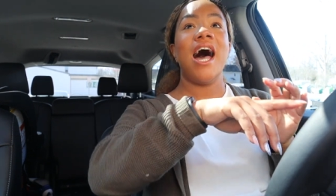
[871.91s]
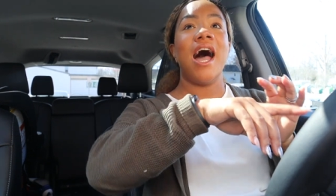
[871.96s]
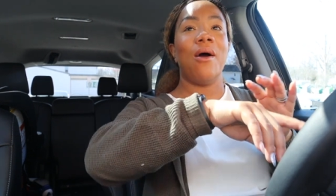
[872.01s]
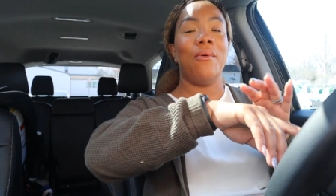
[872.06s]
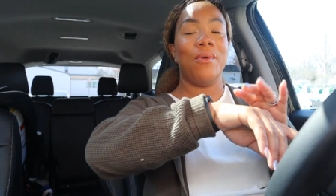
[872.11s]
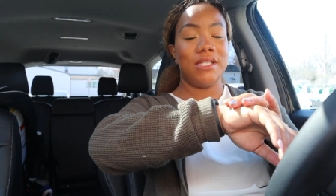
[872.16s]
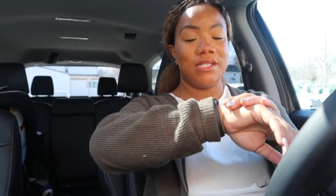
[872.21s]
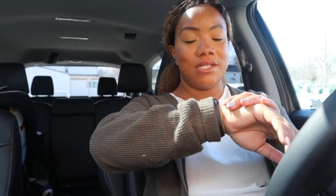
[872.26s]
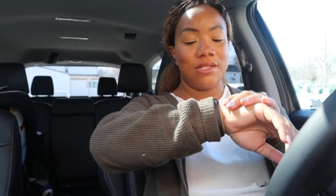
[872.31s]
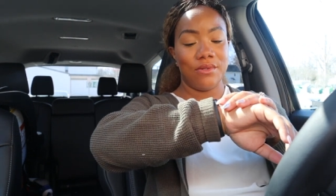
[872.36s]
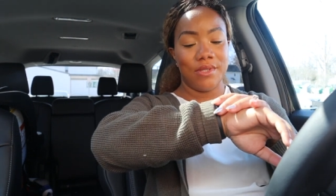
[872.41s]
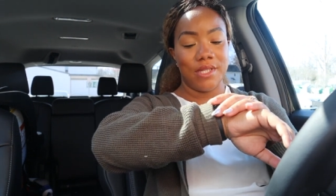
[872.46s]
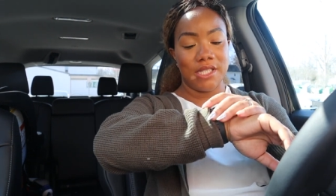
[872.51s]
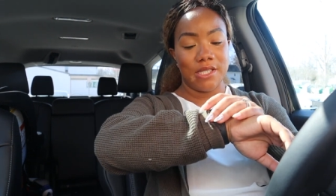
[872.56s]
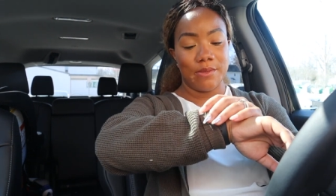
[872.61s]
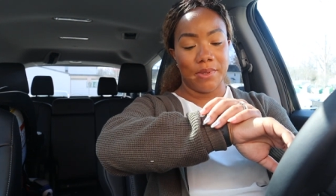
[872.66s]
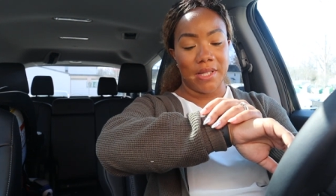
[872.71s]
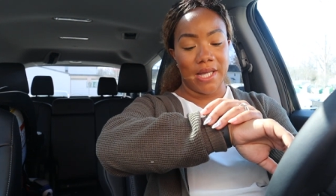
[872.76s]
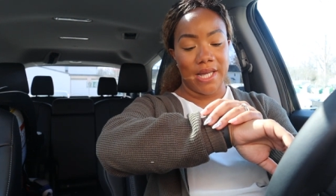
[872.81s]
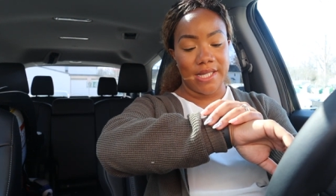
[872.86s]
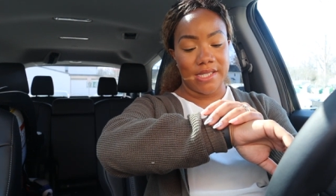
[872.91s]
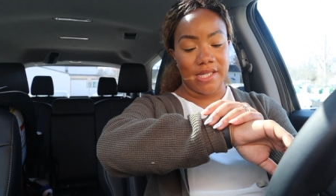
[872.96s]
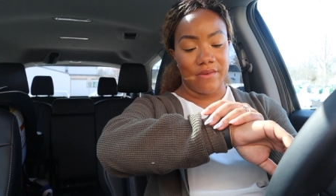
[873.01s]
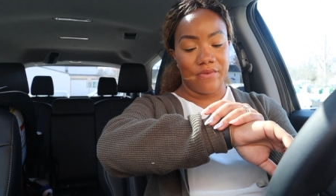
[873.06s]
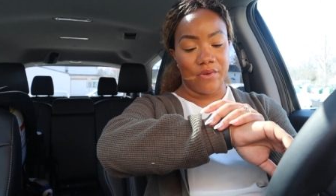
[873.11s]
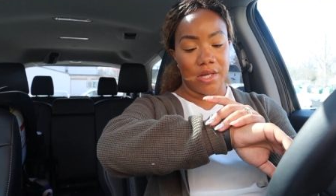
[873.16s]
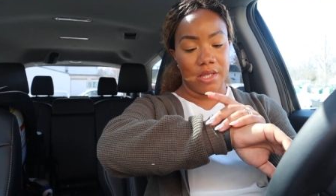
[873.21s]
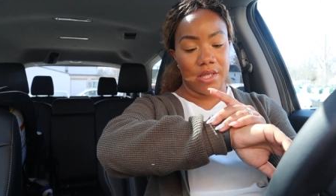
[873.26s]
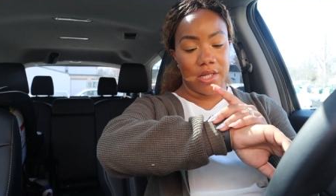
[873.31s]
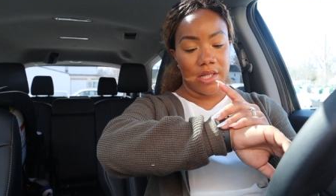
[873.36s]
I went to this place,
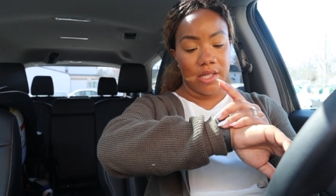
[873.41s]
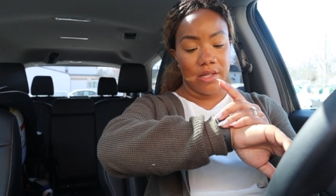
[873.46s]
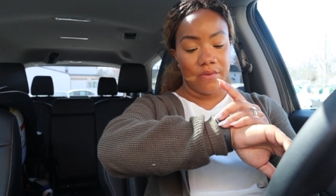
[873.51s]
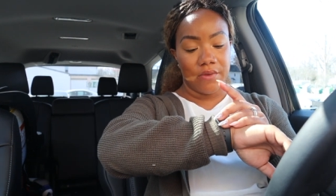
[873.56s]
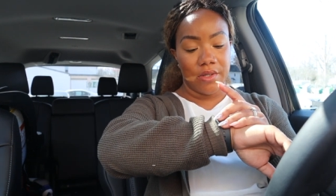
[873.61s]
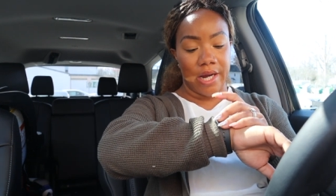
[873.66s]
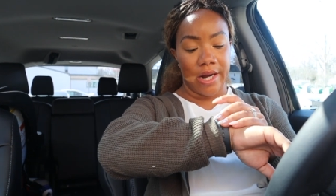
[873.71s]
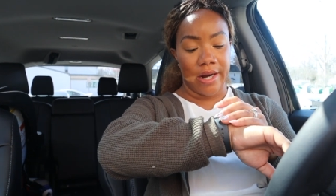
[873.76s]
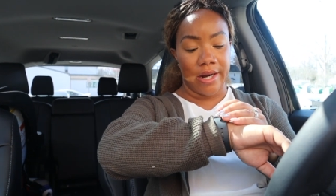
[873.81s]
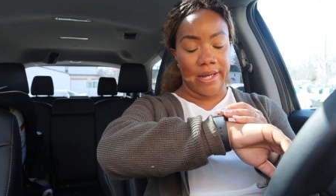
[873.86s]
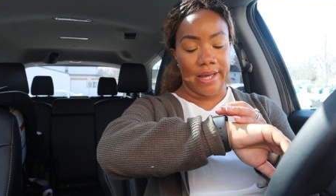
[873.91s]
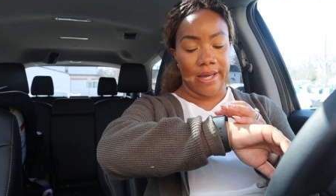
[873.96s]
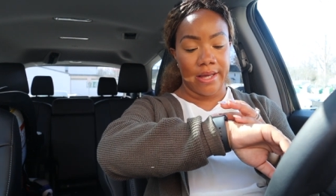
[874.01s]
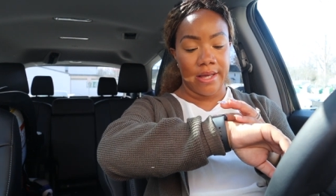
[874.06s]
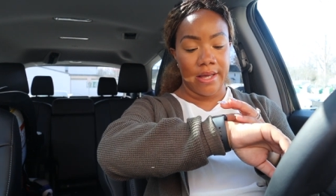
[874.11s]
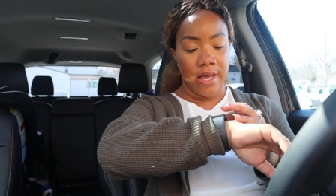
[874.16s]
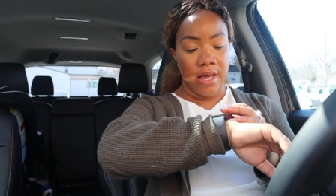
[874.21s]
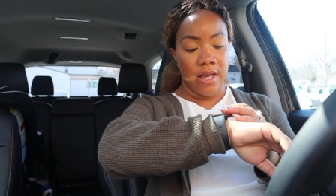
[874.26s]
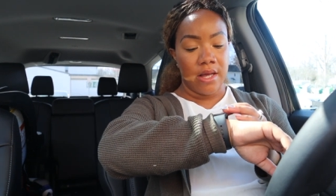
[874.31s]
if you're in the Cleveland area,